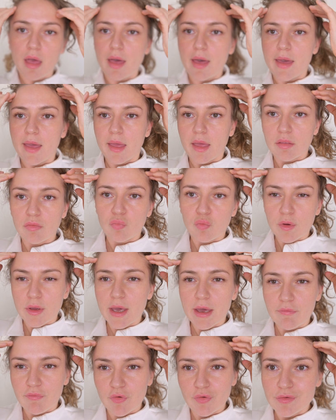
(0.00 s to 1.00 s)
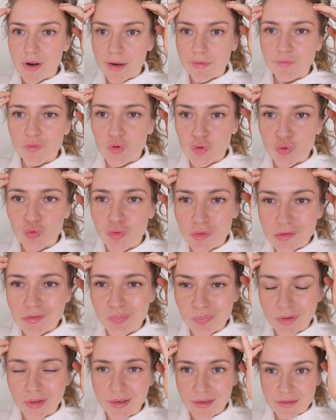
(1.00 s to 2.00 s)
And we have arrived to these
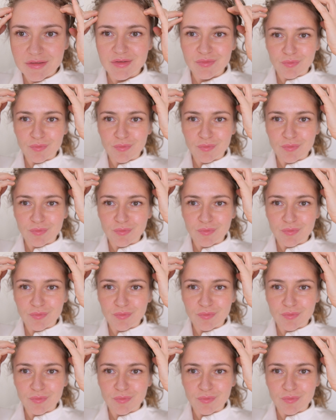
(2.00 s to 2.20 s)
places